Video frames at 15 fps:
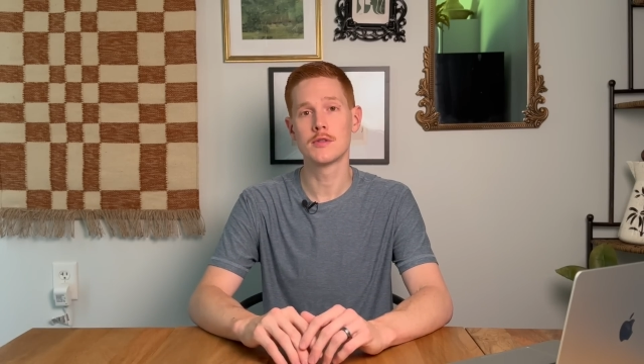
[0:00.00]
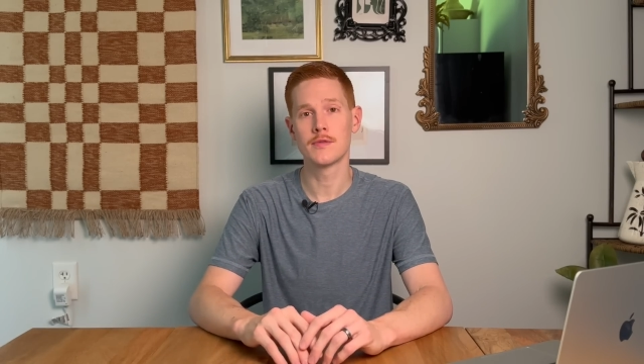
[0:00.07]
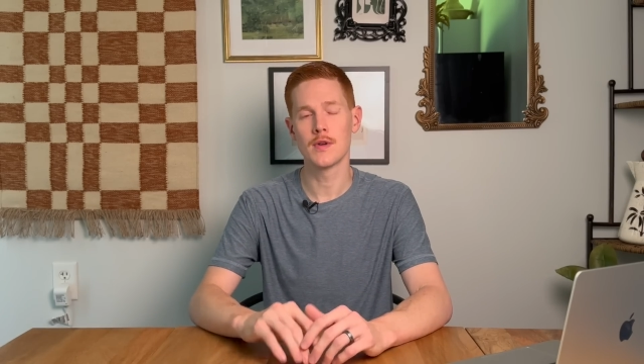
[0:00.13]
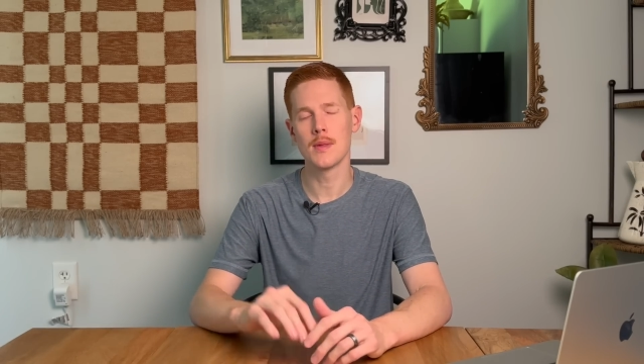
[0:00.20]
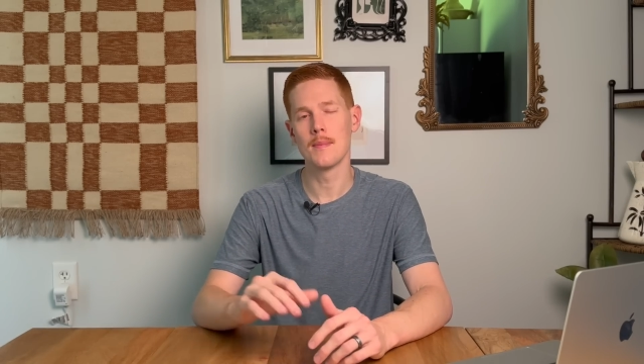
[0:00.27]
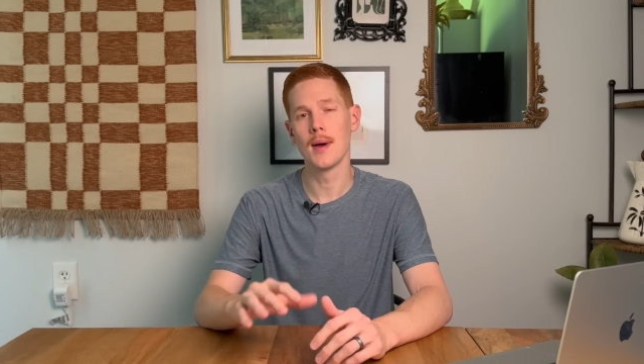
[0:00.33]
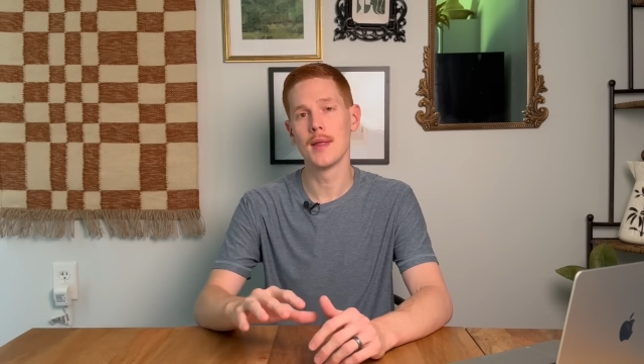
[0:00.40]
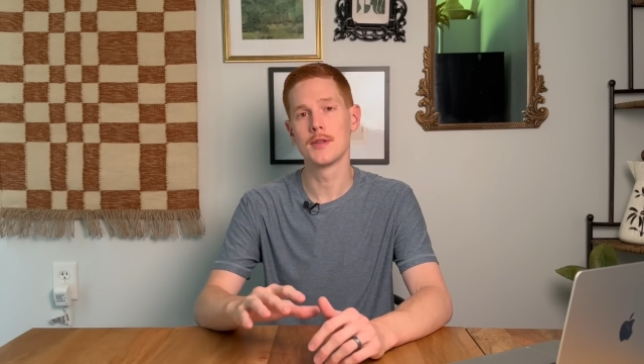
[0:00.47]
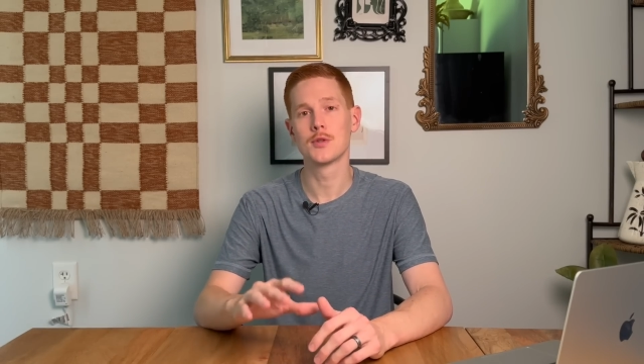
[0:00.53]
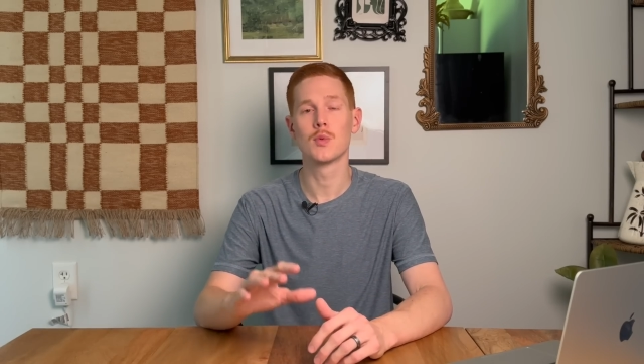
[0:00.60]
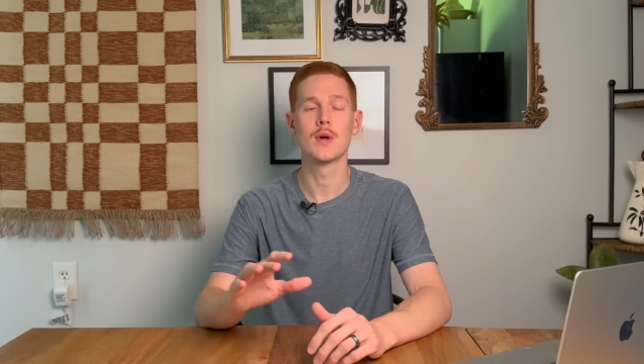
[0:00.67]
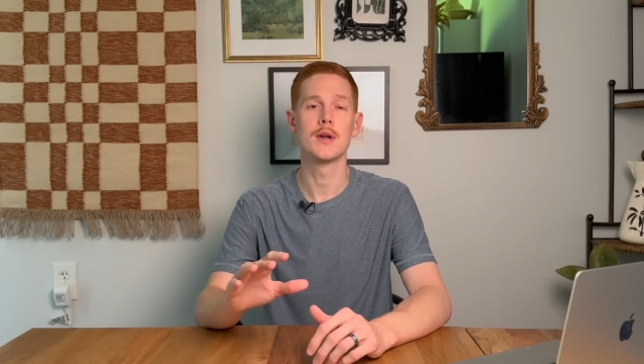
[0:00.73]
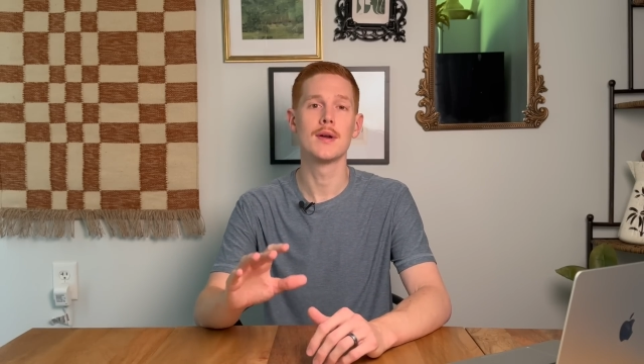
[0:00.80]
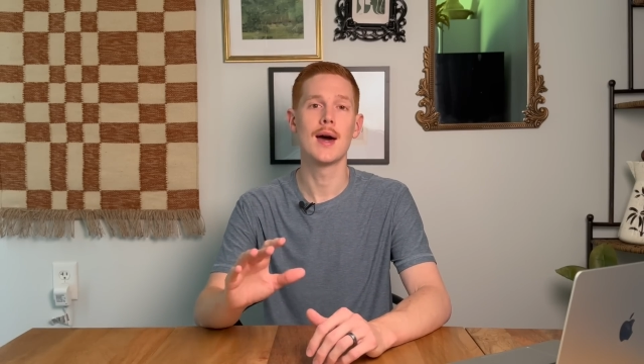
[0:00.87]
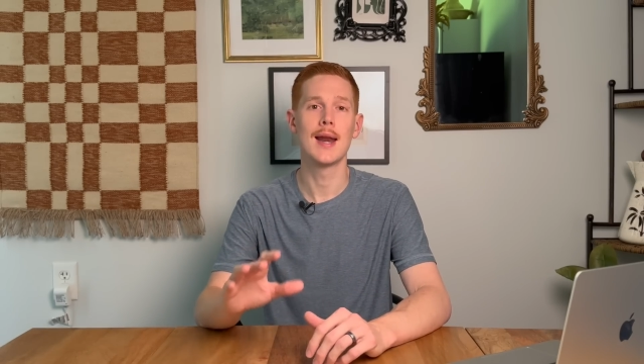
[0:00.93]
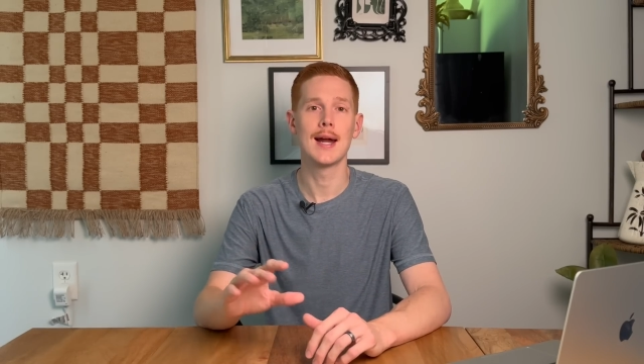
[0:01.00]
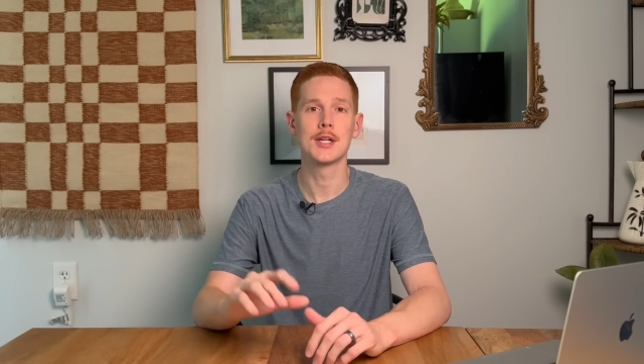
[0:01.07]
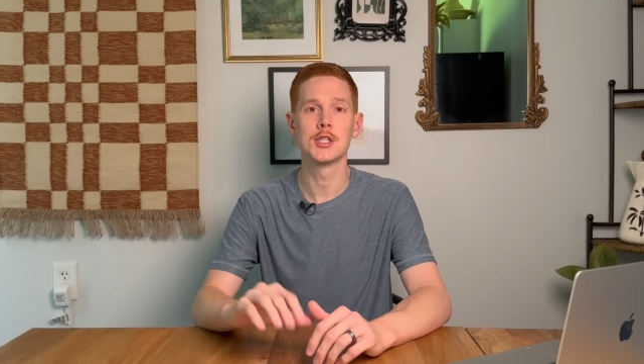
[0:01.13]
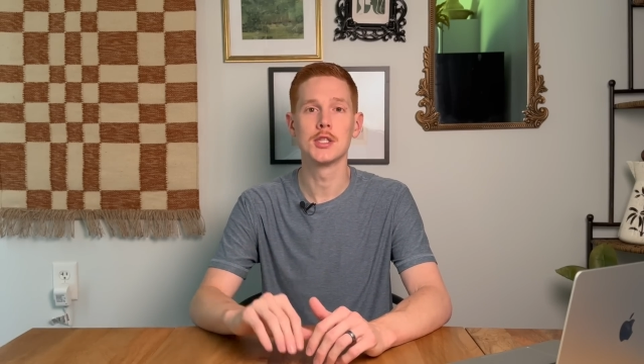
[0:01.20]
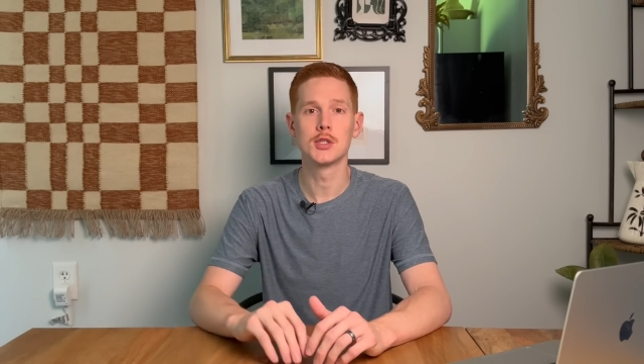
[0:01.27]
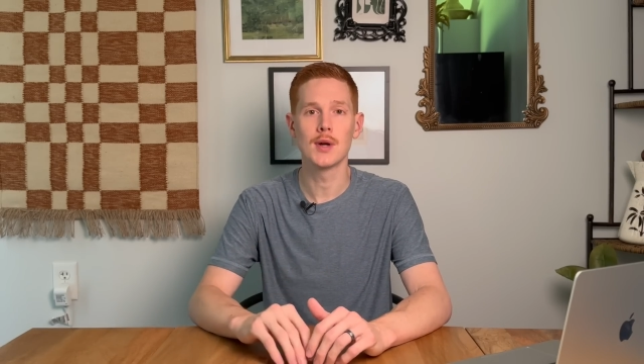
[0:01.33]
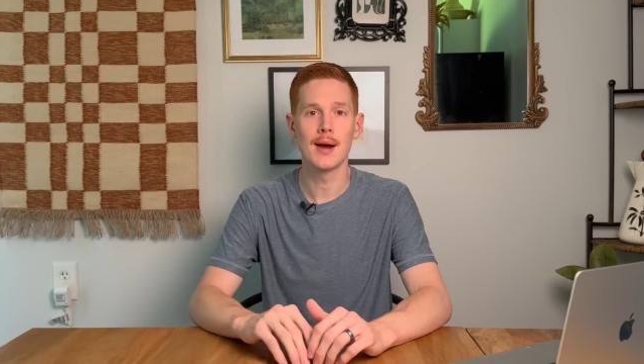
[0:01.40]
for the months where you're not
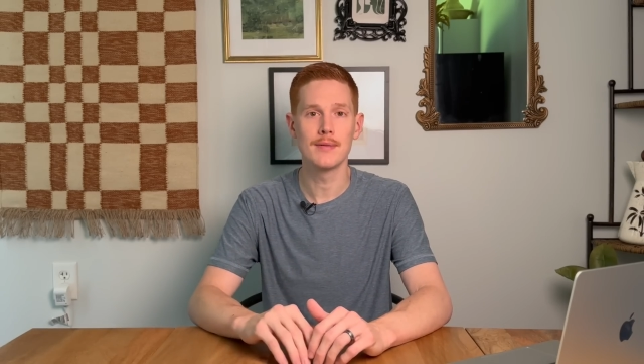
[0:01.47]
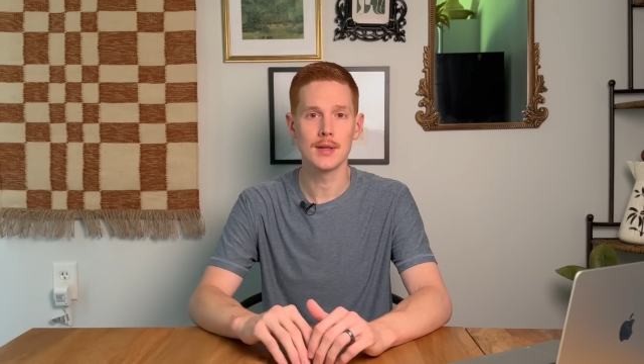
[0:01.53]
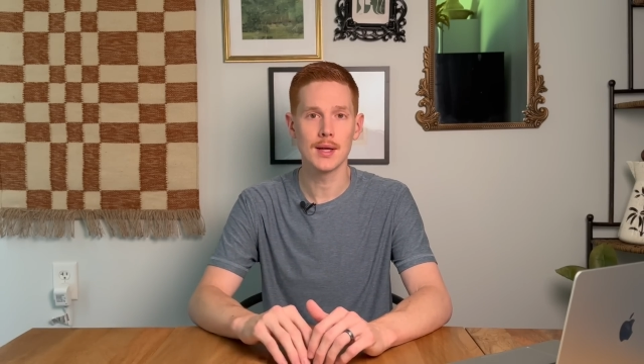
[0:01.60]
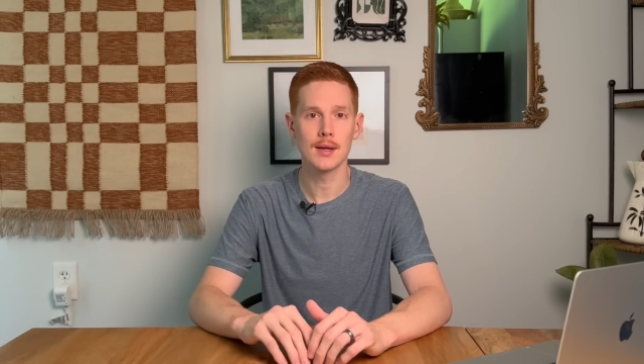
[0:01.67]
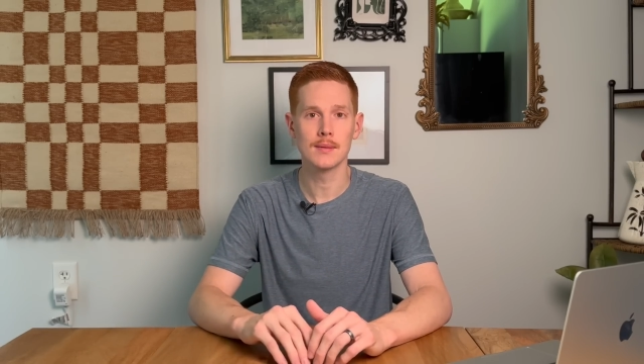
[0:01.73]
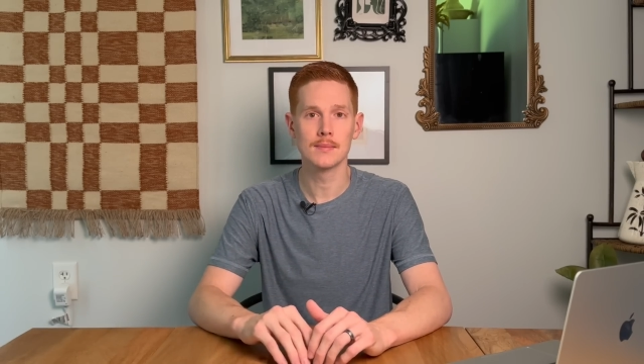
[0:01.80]
actually traveling.